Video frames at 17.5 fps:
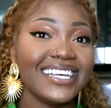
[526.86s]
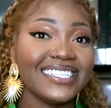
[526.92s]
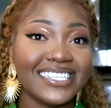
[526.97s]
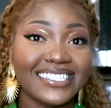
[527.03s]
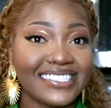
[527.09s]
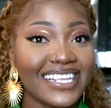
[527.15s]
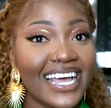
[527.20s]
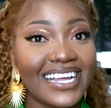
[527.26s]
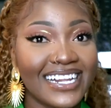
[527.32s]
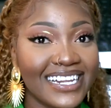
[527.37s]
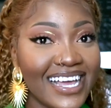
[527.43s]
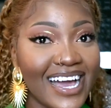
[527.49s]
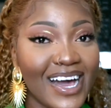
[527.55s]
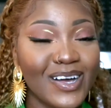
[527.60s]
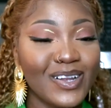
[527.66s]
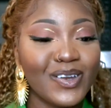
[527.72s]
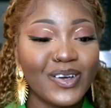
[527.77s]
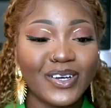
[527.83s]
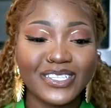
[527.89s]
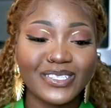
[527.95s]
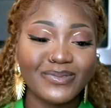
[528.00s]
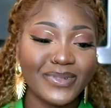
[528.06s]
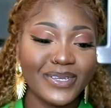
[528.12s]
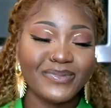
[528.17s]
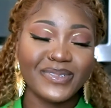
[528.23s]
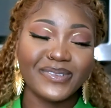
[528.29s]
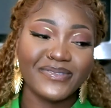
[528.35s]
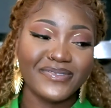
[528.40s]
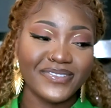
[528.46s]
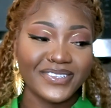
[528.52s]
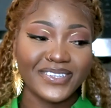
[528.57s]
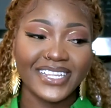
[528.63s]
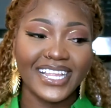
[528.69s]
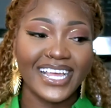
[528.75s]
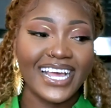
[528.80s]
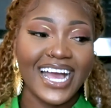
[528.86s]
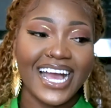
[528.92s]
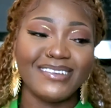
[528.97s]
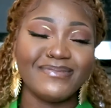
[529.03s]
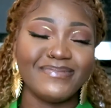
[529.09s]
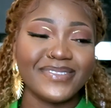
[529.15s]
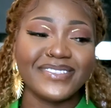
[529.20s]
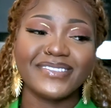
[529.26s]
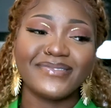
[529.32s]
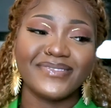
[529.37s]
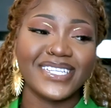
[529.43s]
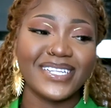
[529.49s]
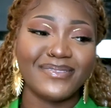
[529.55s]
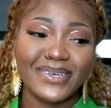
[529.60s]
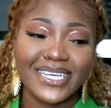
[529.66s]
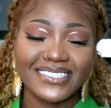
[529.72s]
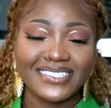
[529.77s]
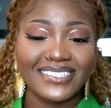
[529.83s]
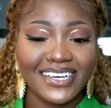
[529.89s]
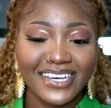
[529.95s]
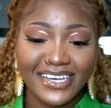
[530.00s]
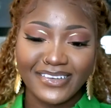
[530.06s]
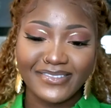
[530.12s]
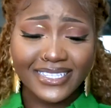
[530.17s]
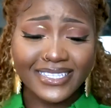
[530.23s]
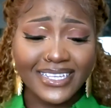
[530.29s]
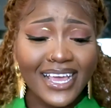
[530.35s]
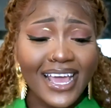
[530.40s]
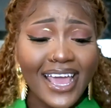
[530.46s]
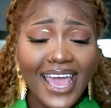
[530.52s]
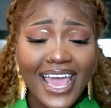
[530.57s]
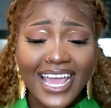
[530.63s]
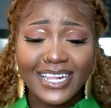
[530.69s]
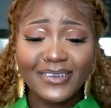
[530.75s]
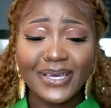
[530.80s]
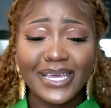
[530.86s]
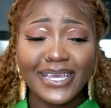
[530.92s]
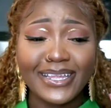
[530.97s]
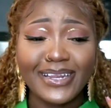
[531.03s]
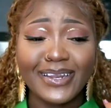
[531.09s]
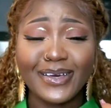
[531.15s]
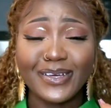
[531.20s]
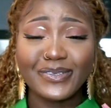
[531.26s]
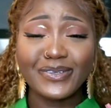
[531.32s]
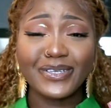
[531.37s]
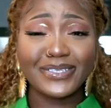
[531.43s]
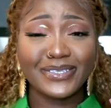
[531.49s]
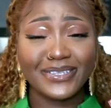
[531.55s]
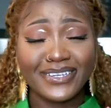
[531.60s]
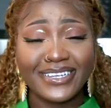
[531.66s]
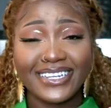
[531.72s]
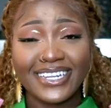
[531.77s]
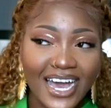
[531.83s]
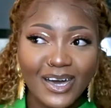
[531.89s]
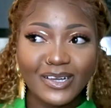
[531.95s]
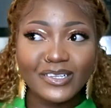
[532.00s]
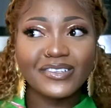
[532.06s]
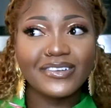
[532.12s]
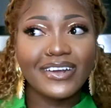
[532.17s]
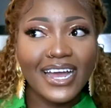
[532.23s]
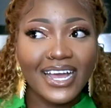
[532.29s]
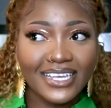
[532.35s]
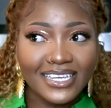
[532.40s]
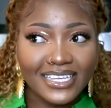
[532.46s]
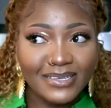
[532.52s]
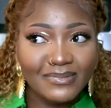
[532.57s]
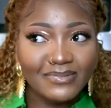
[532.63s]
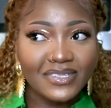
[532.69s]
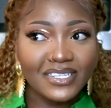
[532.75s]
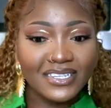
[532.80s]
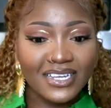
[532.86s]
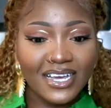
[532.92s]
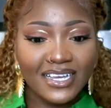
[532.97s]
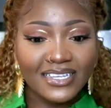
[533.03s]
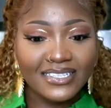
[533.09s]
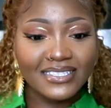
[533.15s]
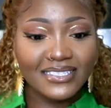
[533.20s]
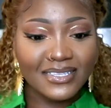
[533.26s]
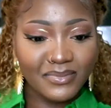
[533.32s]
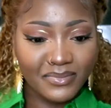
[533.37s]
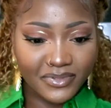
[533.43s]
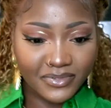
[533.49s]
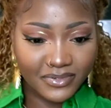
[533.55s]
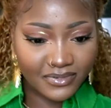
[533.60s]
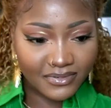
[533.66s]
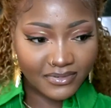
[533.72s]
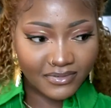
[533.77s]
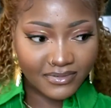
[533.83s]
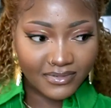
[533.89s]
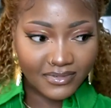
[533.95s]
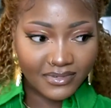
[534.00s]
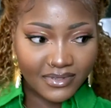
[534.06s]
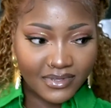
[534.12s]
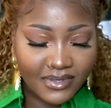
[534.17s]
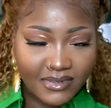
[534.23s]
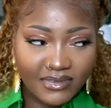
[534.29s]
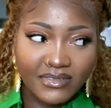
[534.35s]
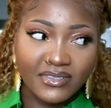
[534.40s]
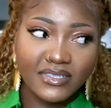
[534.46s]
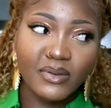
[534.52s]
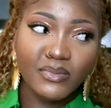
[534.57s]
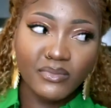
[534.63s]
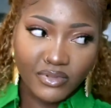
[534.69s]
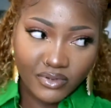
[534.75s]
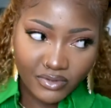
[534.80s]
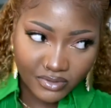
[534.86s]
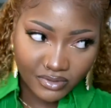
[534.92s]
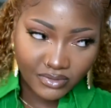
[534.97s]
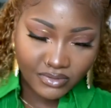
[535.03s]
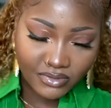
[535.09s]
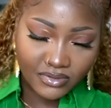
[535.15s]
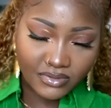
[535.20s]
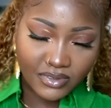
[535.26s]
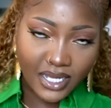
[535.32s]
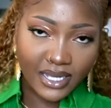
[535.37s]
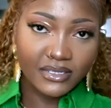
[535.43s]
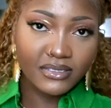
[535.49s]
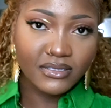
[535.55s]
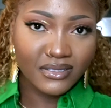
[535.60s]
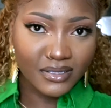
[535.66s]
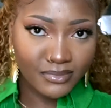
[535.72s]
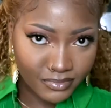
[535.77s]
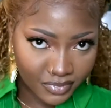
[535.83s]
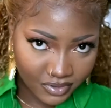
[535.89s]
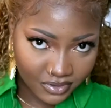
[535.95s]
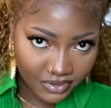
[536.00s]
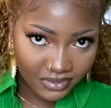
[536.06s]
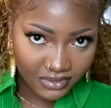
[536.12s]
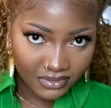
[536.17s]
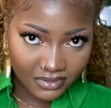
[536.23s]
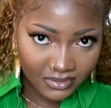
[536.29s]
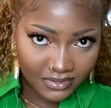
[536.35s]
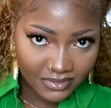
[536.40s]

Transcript: that's exactly how lunch made me feel. Like, I'm just feeling myself. Anyway, lunch was good. I'll try and keep dinner simple. Simple. Okay, simple